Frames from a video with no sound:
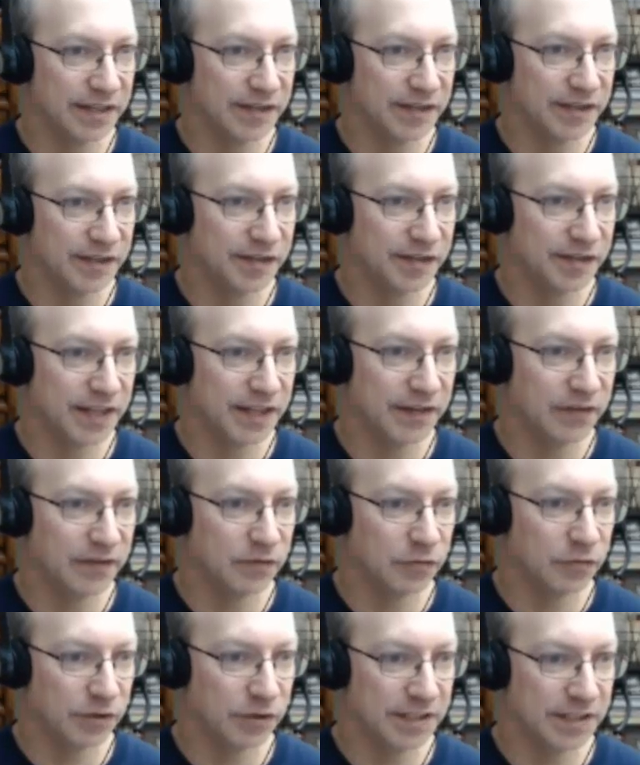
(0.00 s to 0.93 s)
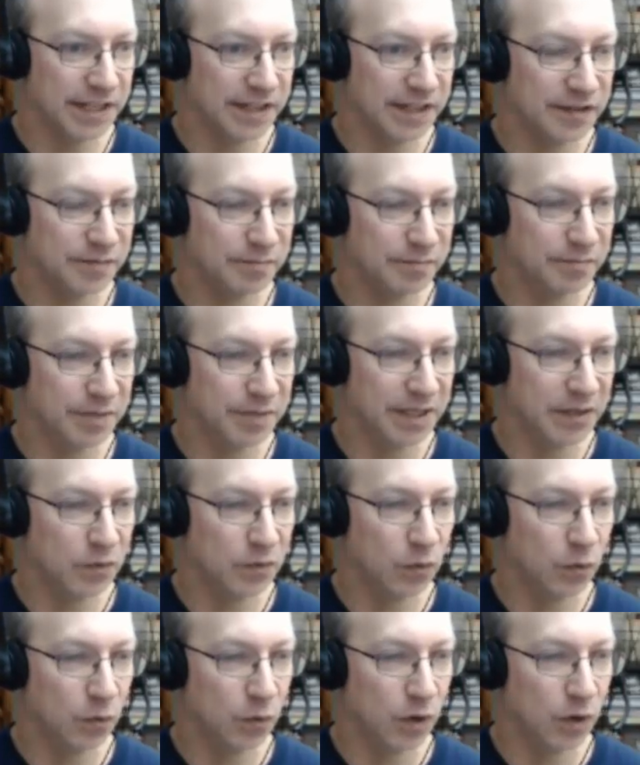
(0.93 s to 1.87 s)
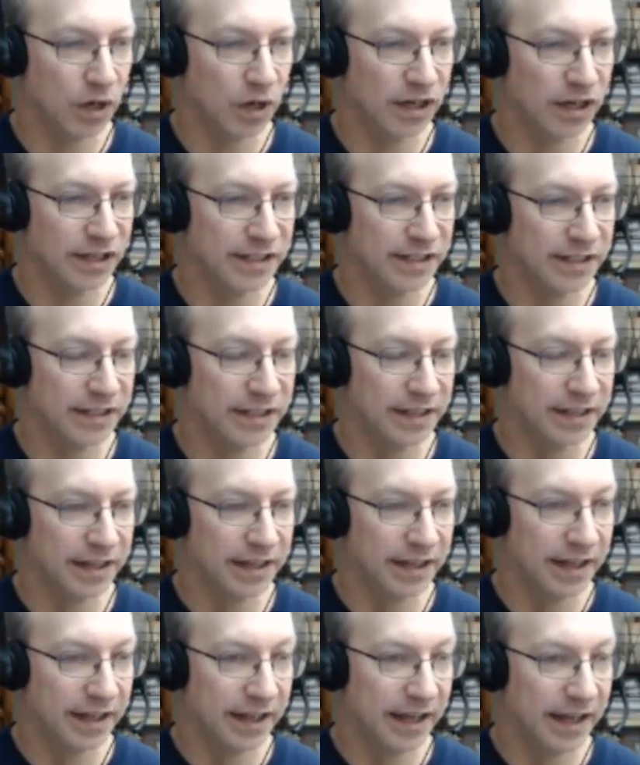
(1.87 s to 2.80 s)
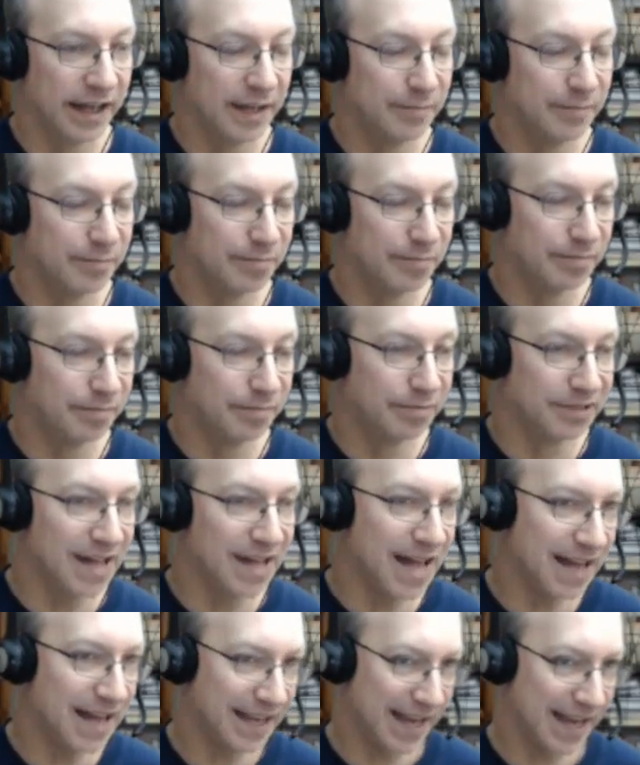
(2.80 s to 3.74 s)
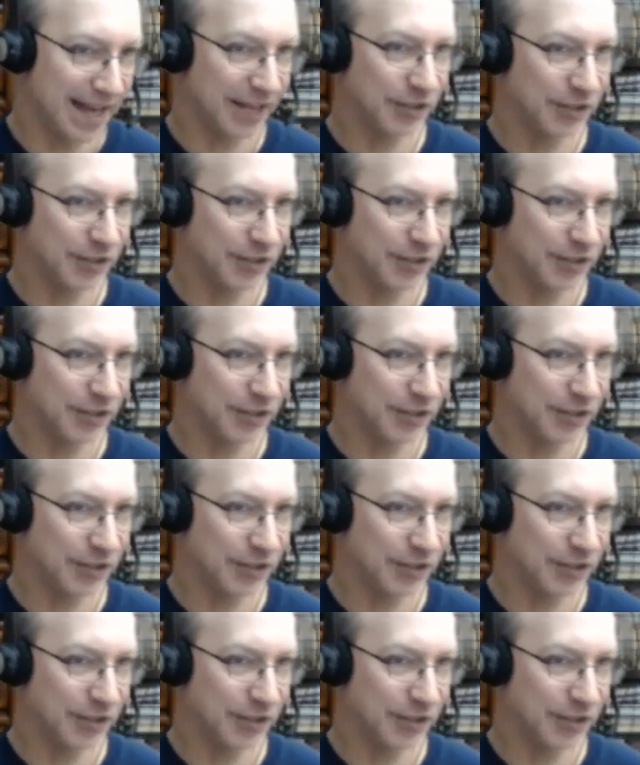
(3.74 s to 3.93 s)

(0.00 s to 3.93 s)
takes d7, rook takes b1, and black